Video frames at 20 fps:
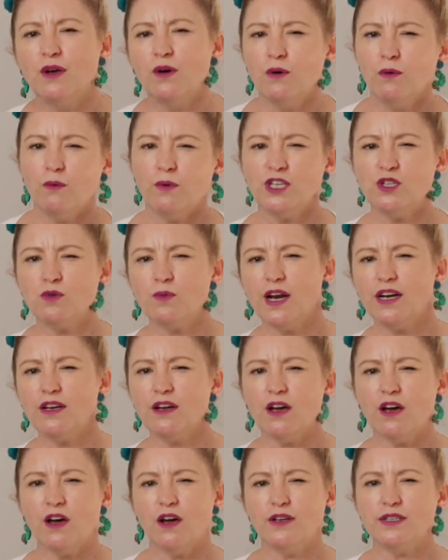Which one
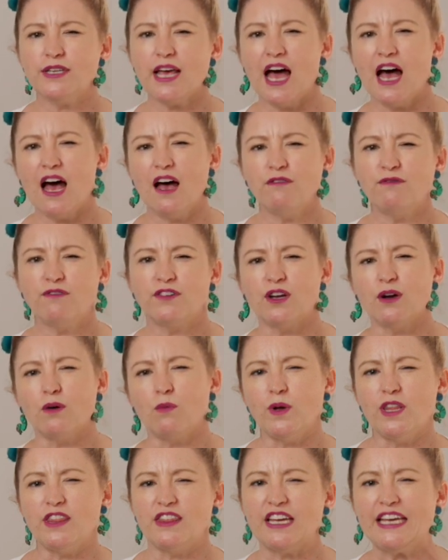goes after
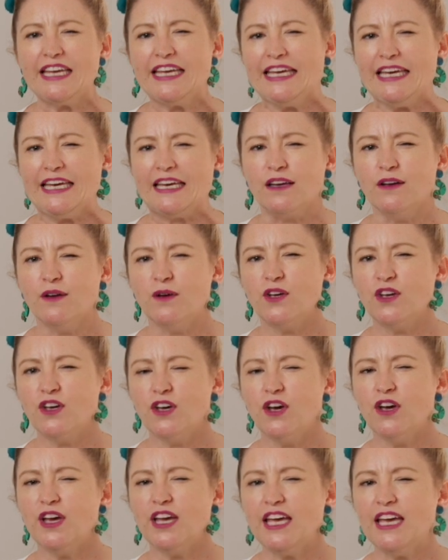with the I? K,
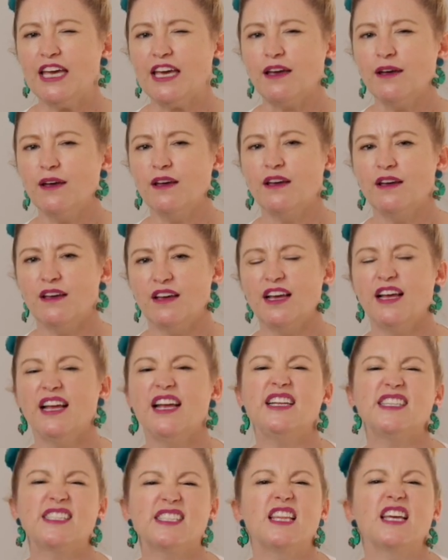I.
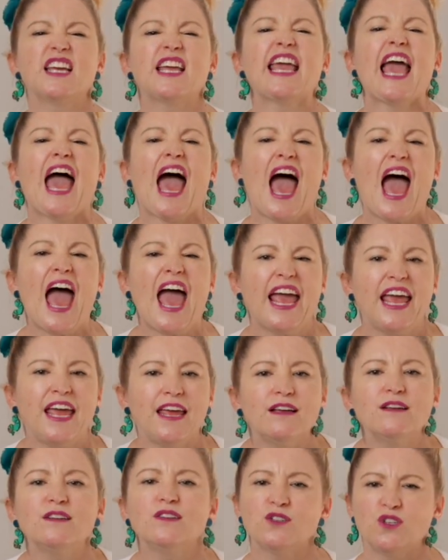It's the K.
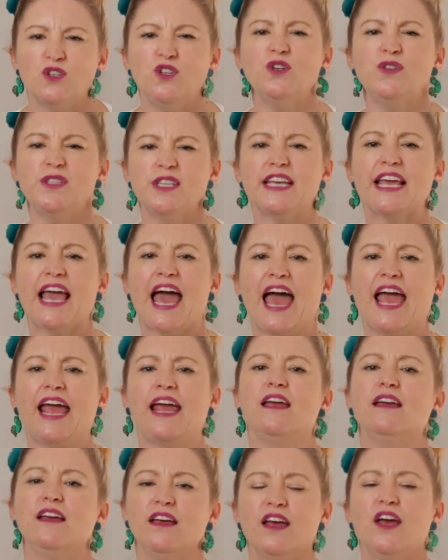Use the K.
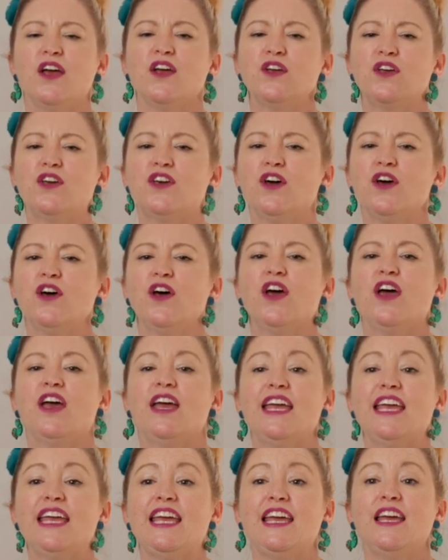K,
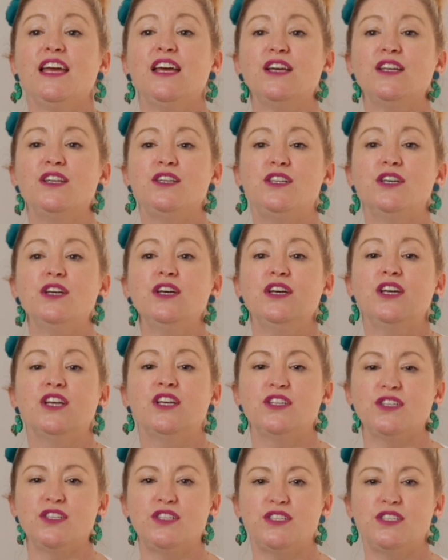I, D,
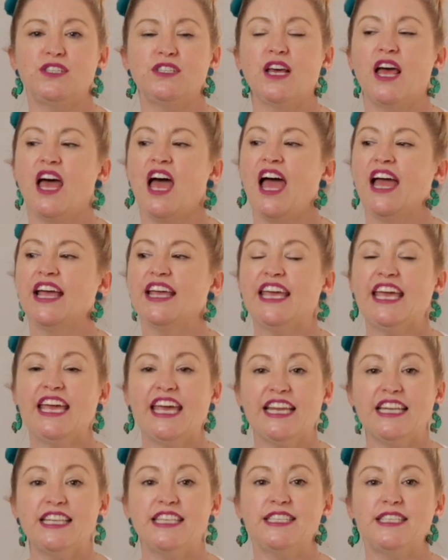Z.
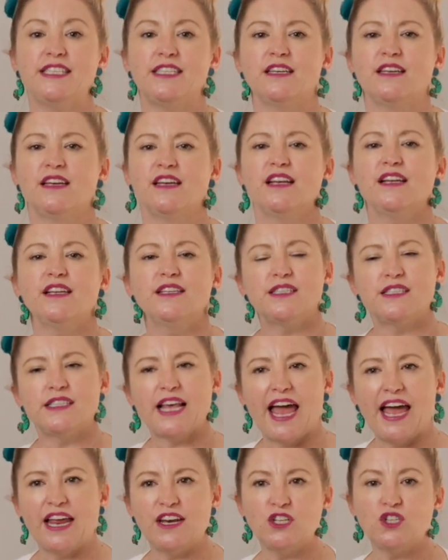Kids.
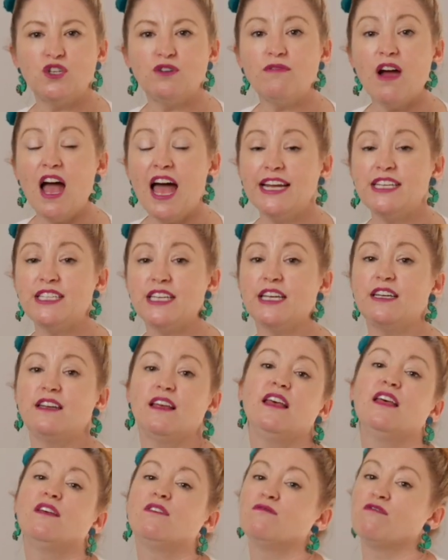Say it as you write it.
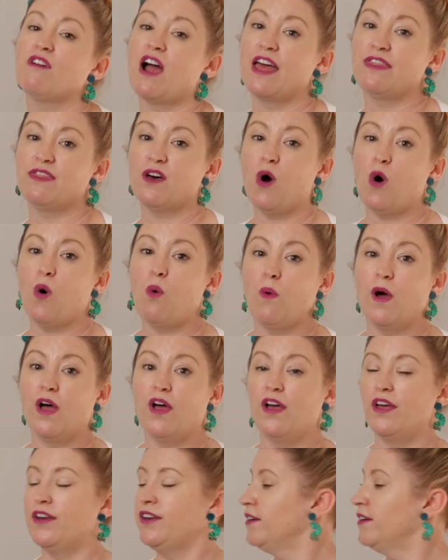Write the whole word.